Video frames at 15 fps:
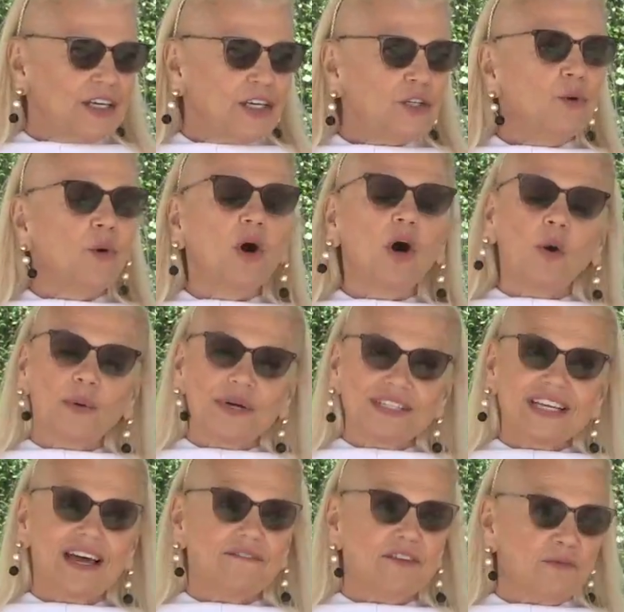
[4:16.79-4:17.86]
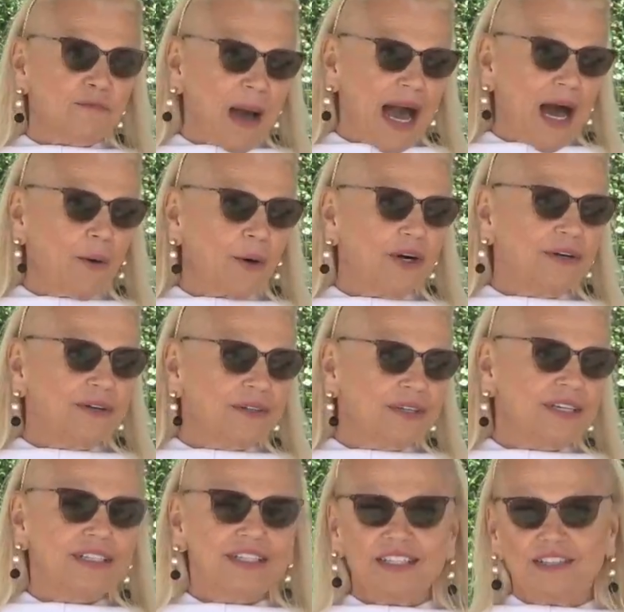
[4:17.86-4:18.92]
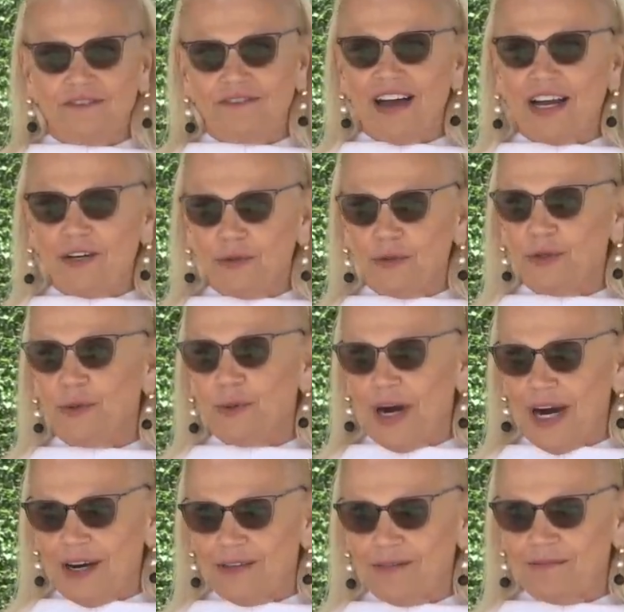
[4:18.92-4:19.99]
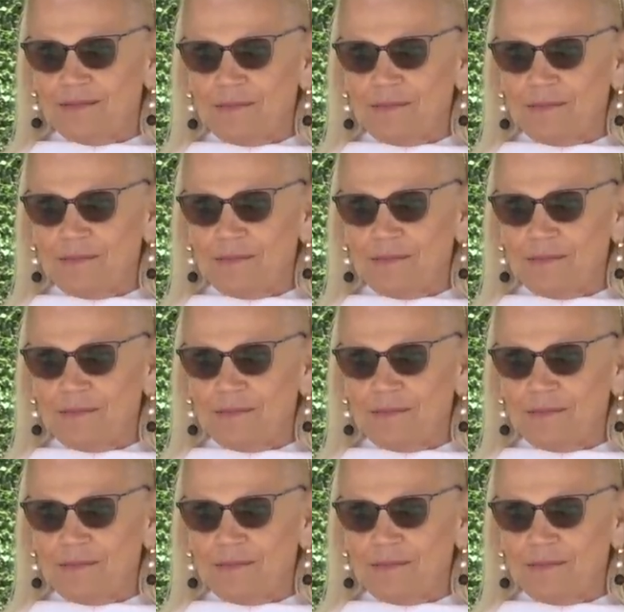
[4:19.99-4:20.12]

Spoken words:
you always have the power to define who you are.